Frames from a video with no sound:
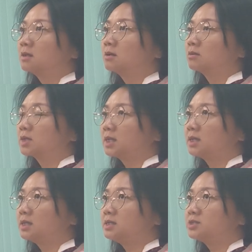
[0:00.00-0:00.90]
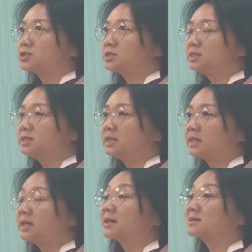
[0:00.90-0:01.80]
Okay, initially they
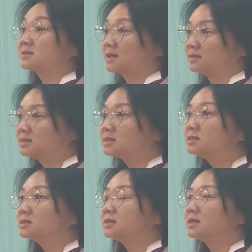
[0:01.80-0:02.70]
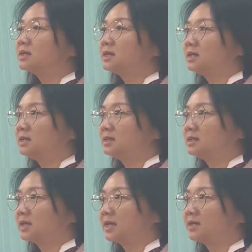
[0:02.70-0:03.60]
get excited in
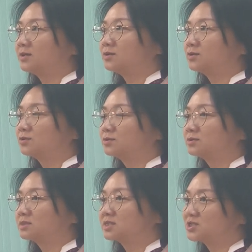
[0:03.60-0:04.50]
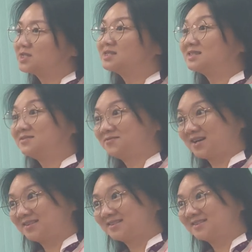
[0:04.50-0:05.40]
touching the
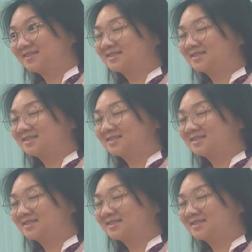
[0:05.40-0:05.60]
devices.